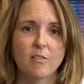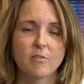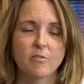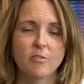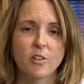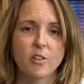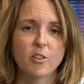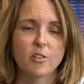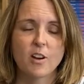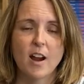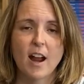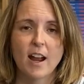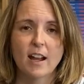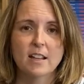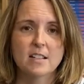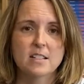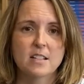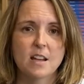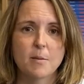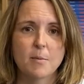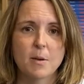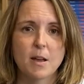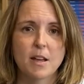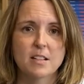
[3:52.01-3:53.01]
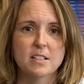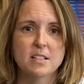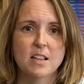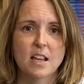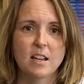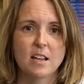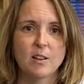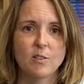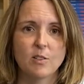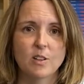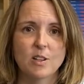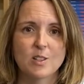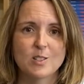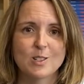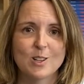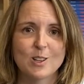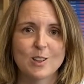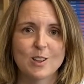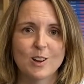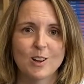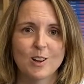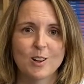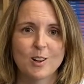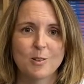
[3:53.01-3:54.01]
further academics and even into
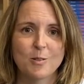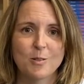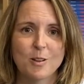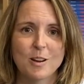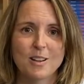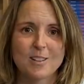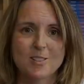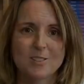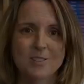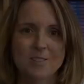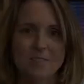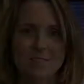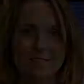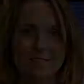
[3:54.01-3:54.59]
their careers.